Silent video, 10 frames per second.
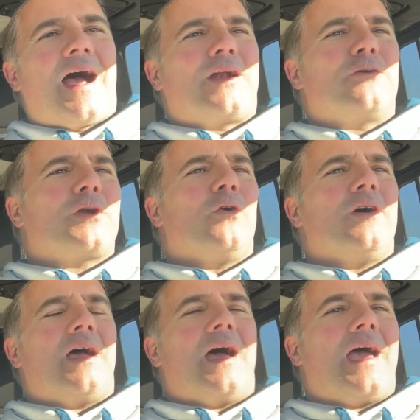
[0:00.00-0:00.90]
I don't know
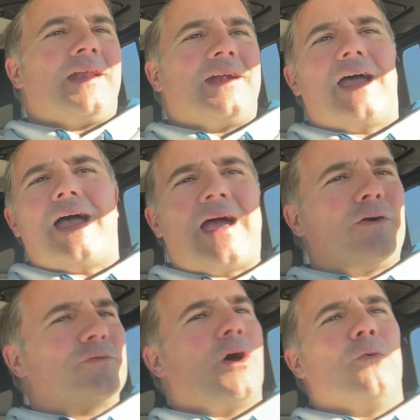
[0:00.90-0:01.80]
what I
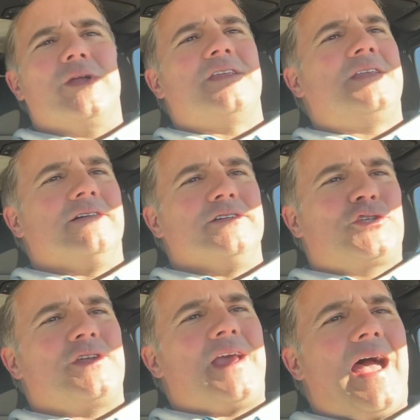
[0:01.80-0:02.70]
don't know what the deal is.
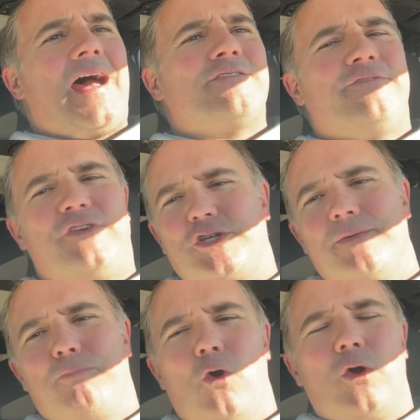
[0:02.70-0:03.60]
Should you have a
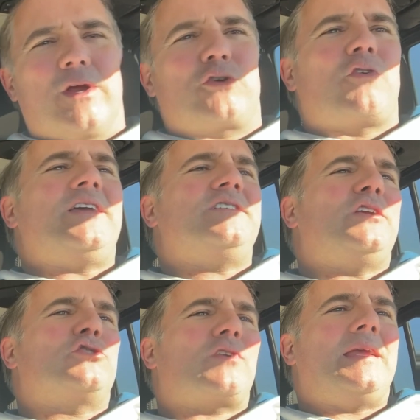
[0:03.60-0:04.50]
vision board with
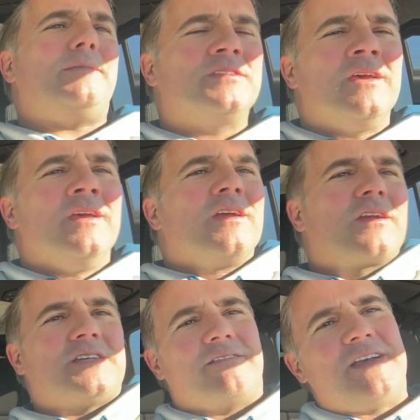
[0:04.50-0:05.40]
crazy dreams?
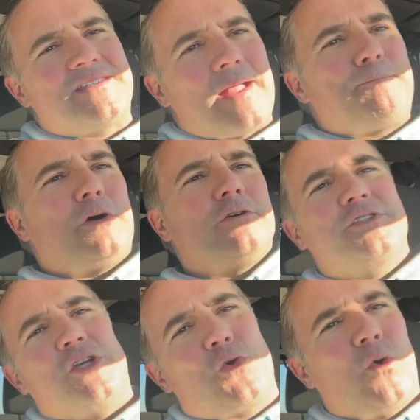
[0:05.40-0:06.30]
Because at least that
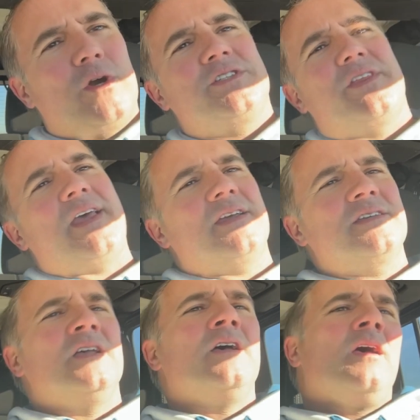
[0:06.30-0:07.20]
pulls you towards things.